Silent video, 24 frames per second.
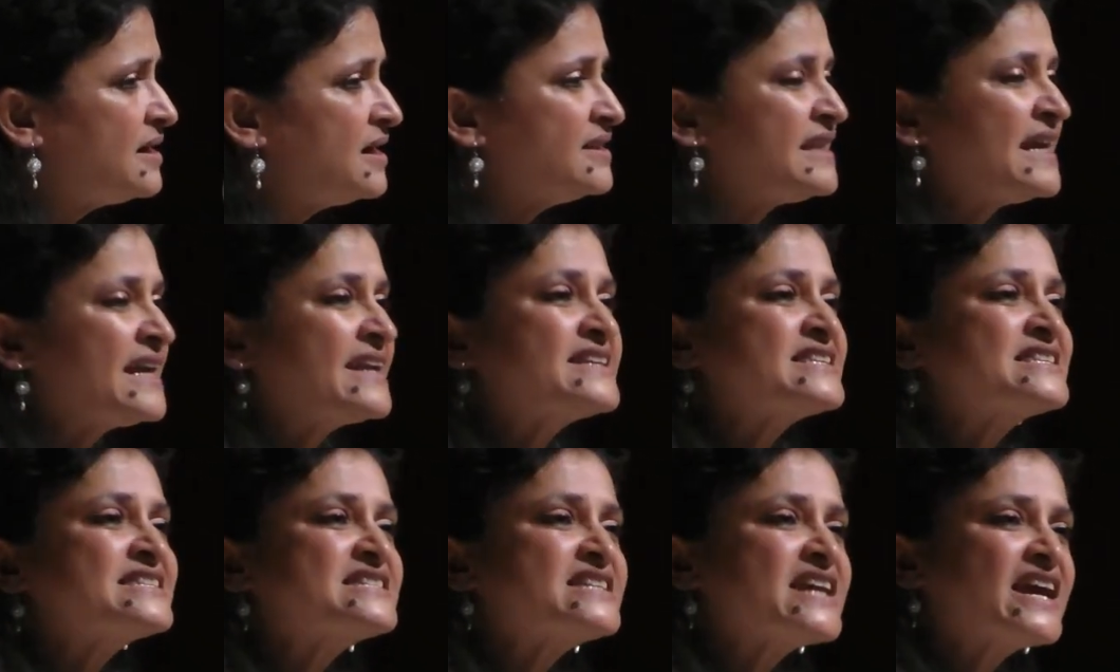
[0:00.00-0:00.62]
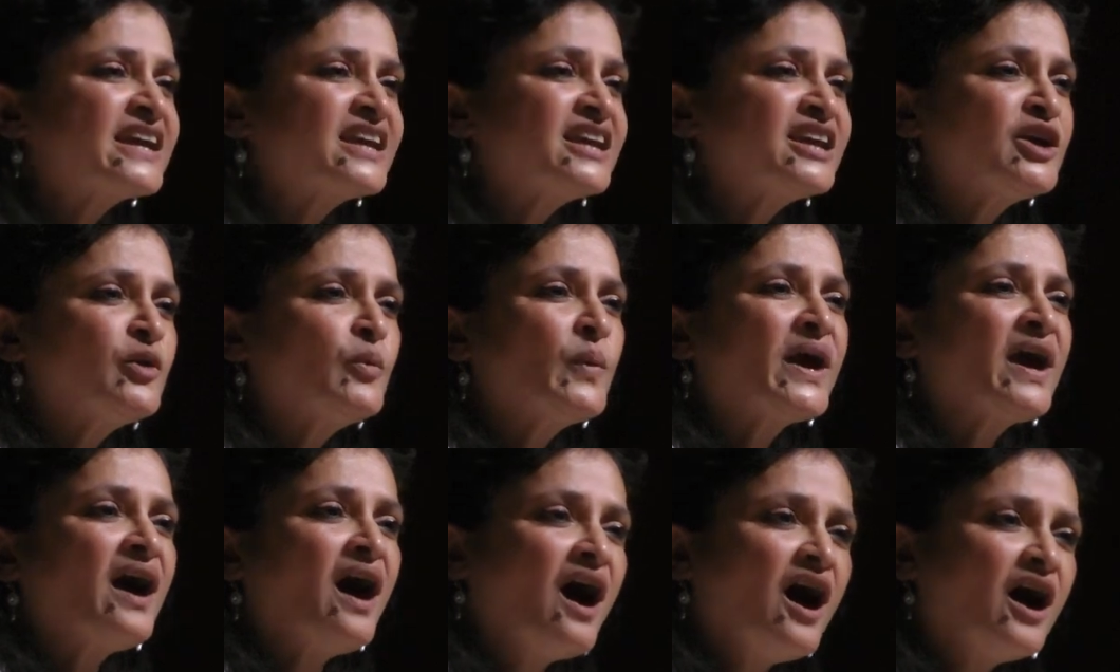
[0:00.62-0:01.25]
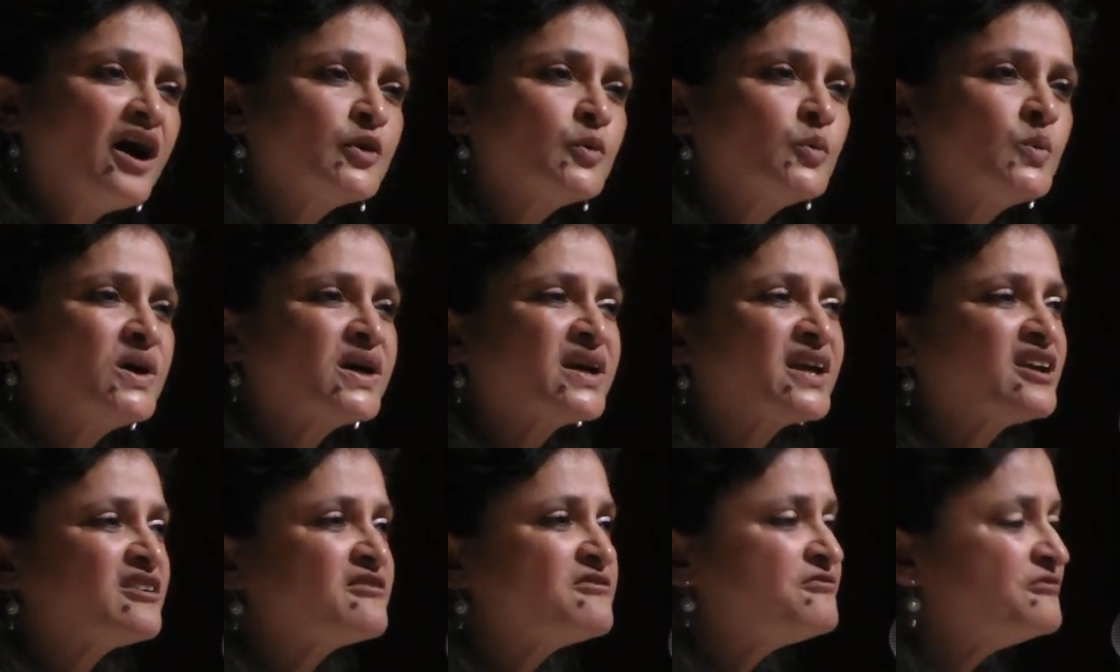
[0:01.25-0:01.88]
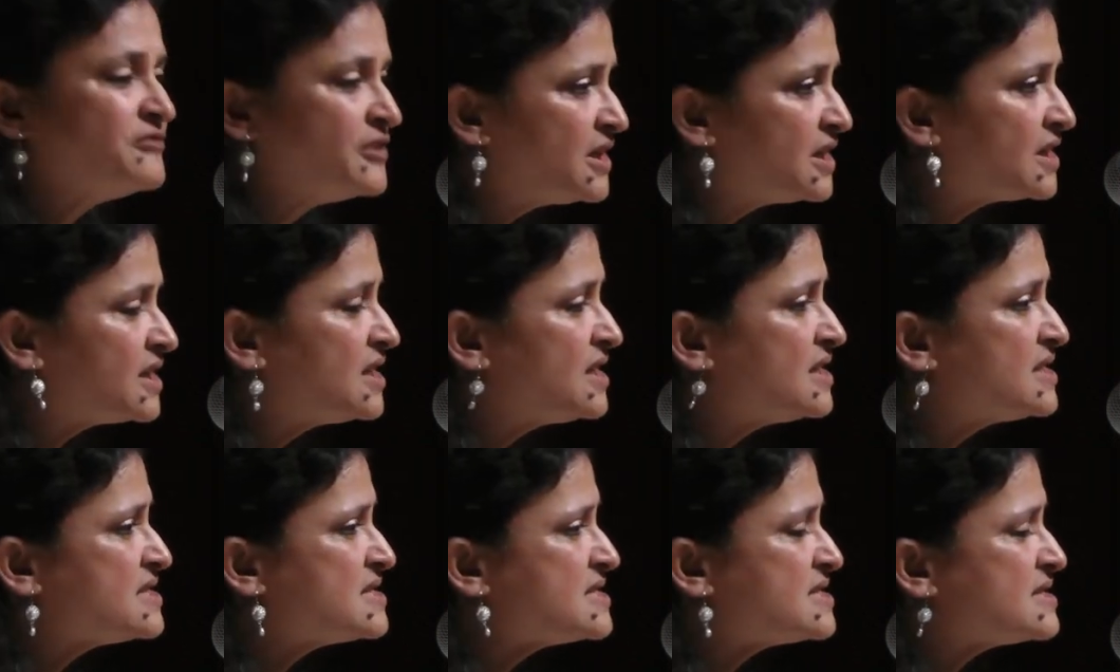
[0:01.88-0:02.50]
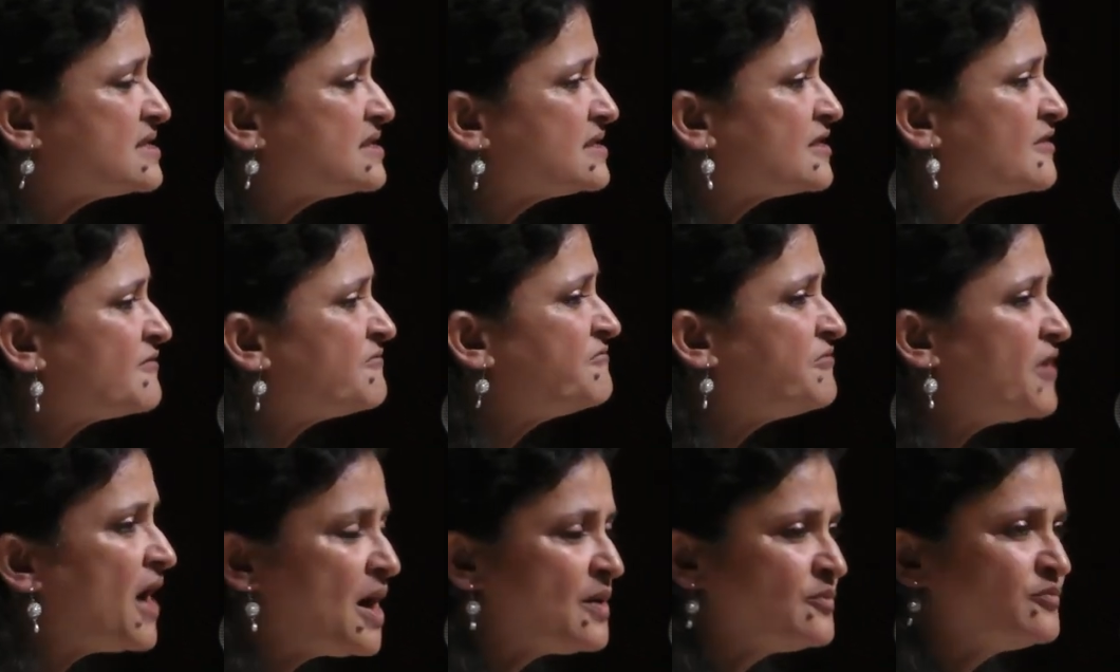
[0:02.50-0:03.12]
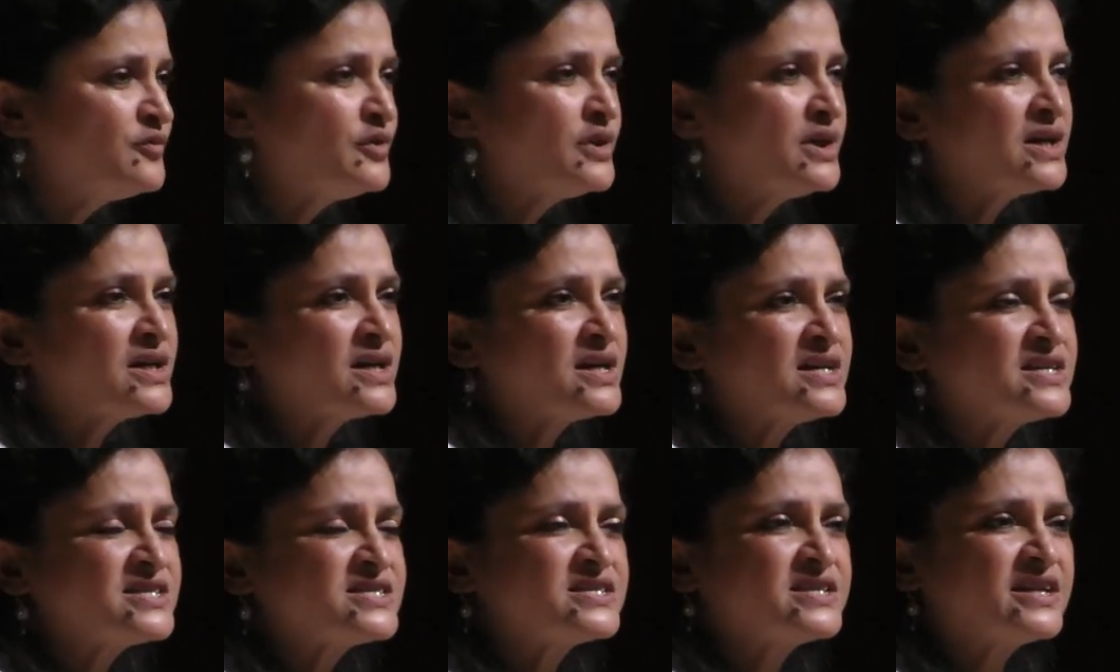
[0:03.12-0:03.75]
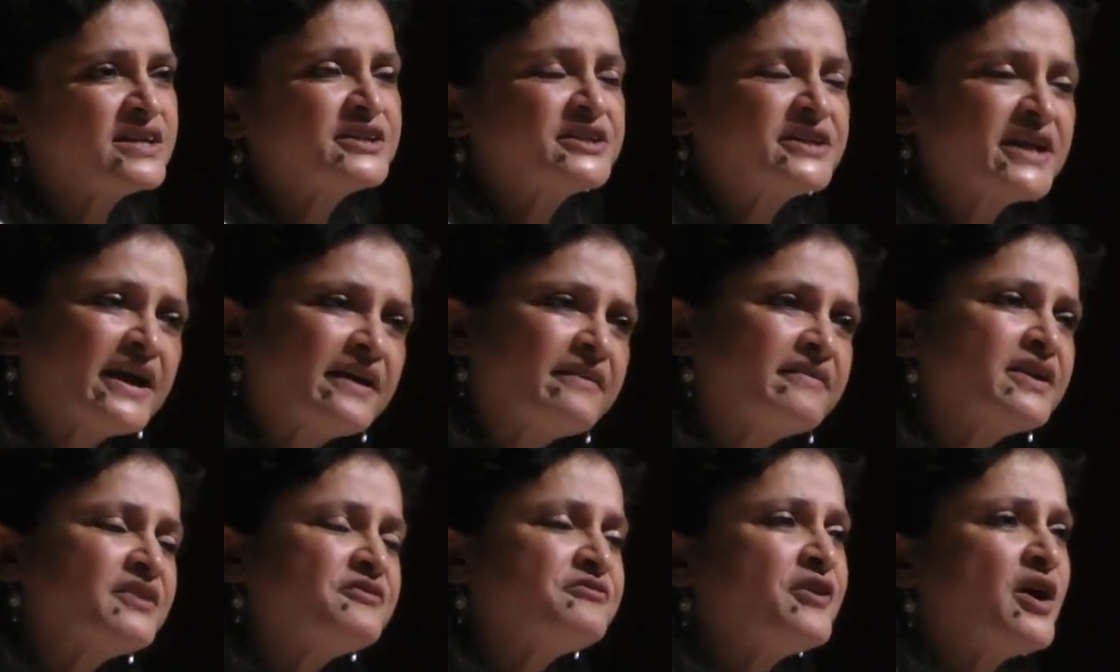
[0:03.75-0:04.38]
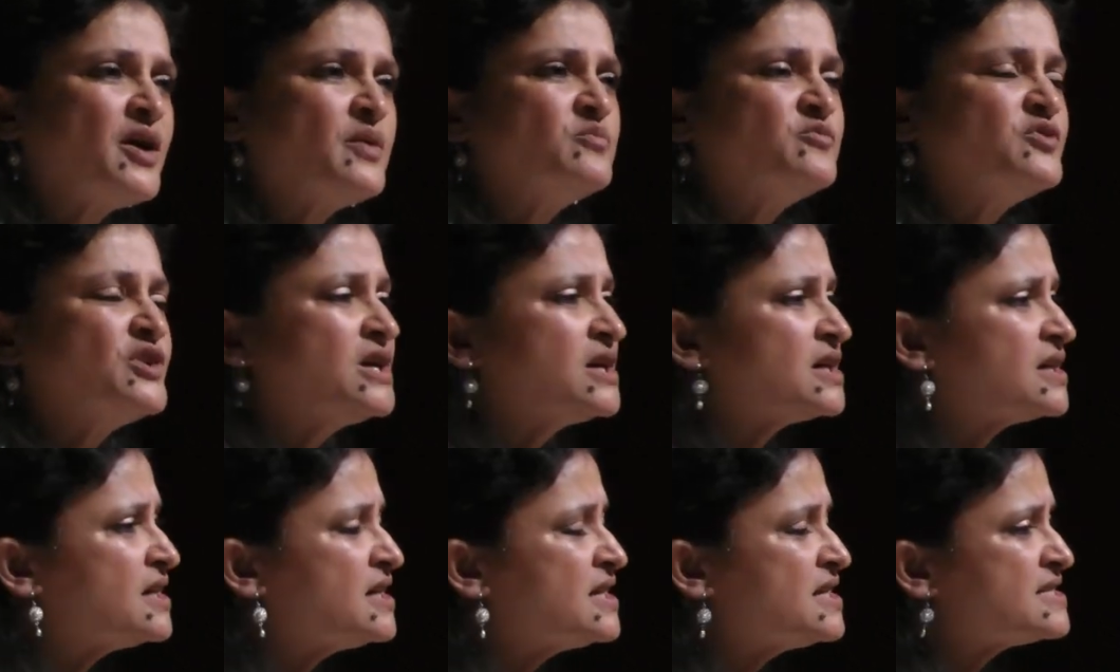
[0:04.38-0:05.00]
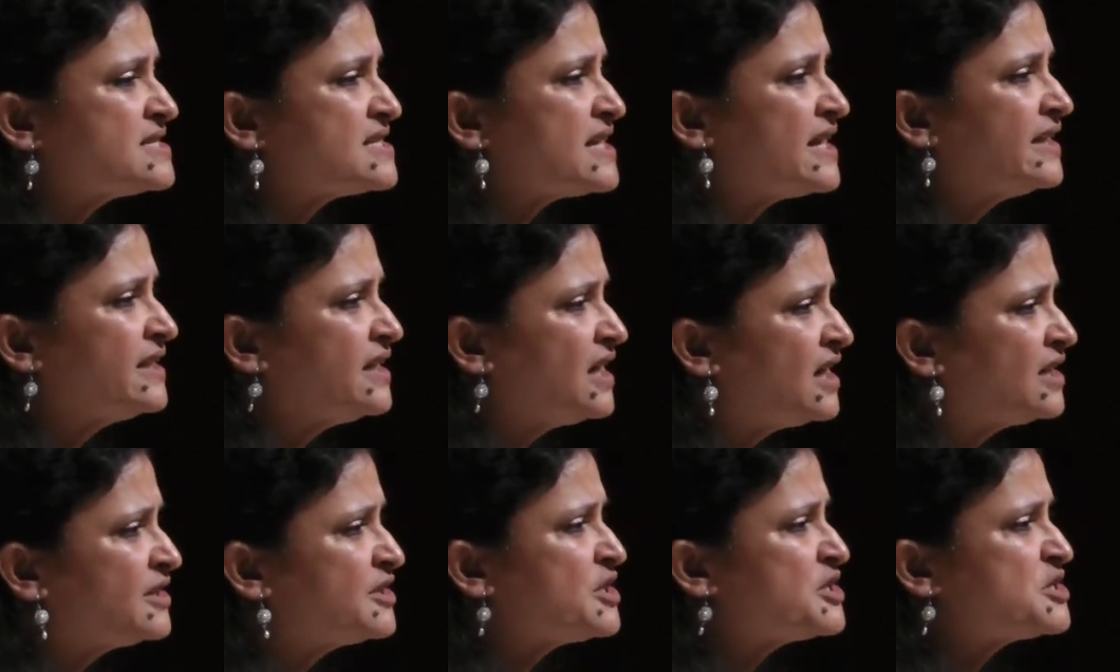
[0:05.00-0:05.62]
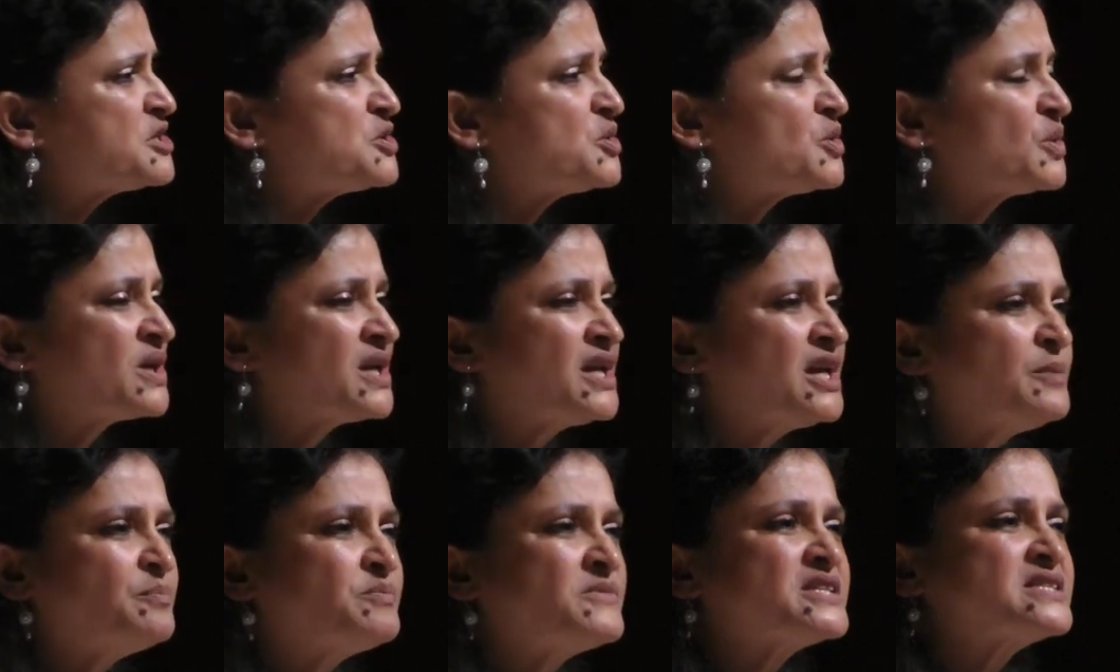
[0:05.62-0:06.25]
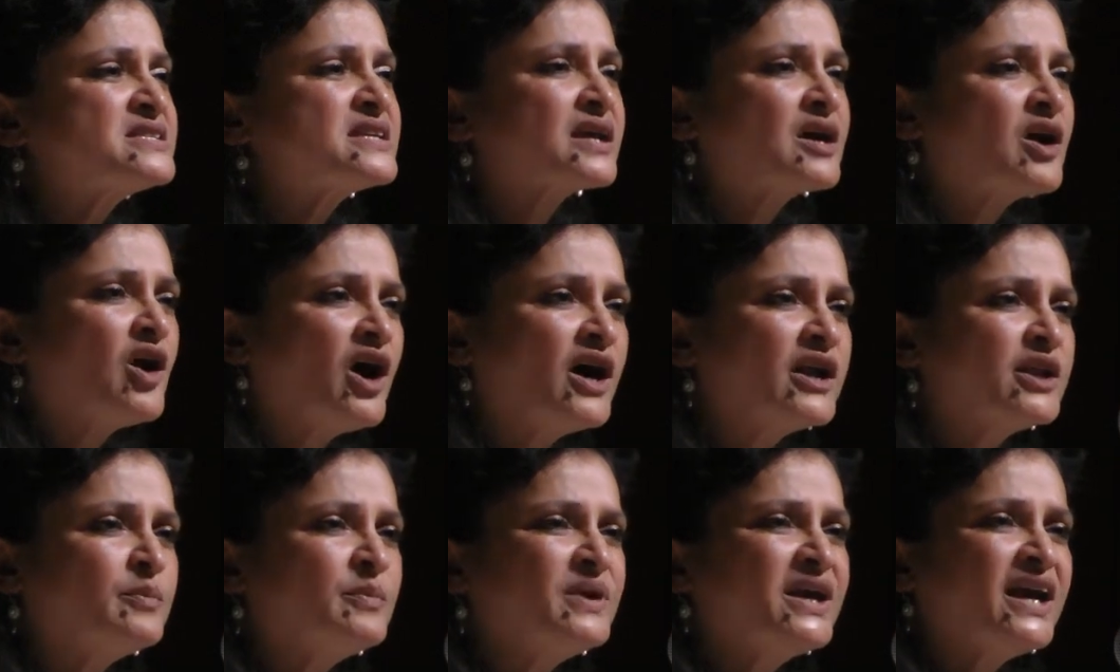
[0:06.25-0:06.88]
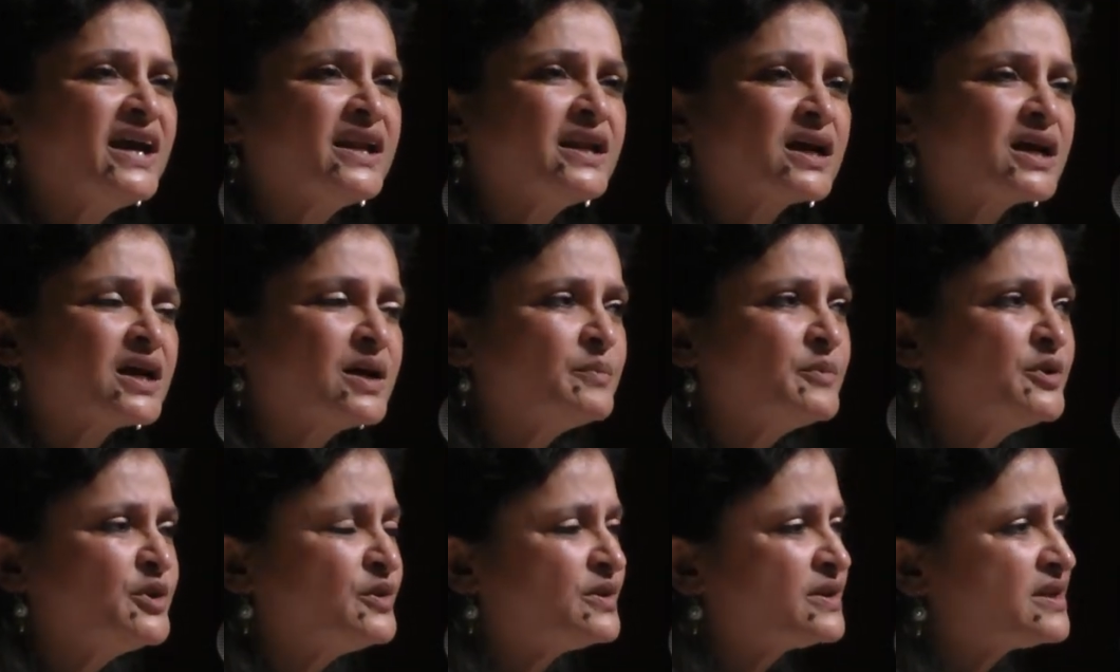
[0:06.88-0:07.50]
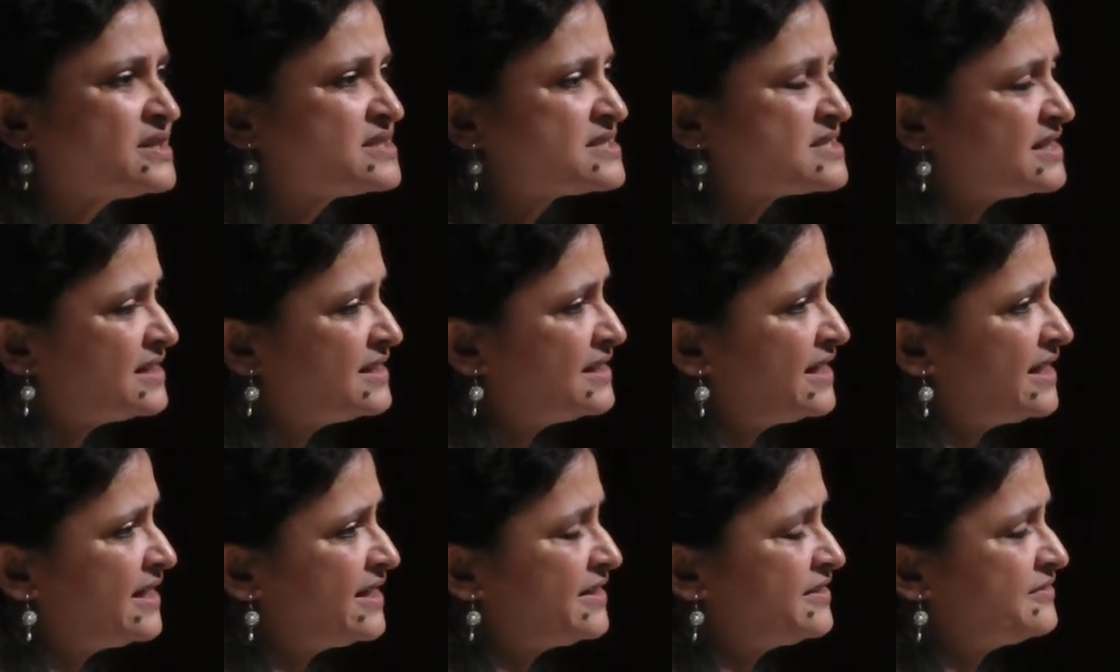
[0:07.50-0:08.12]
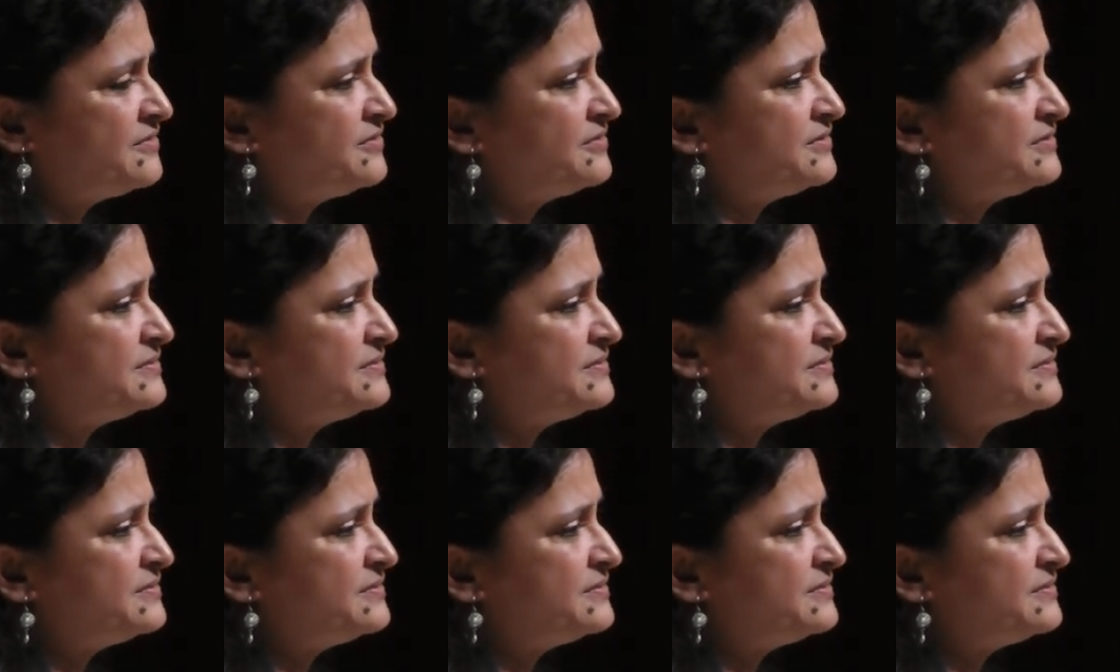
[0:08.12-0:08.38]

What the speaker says: that is taking away hardworking workers, the farm workers, the dairy farm workers, and others who keep this economy and our communities alive.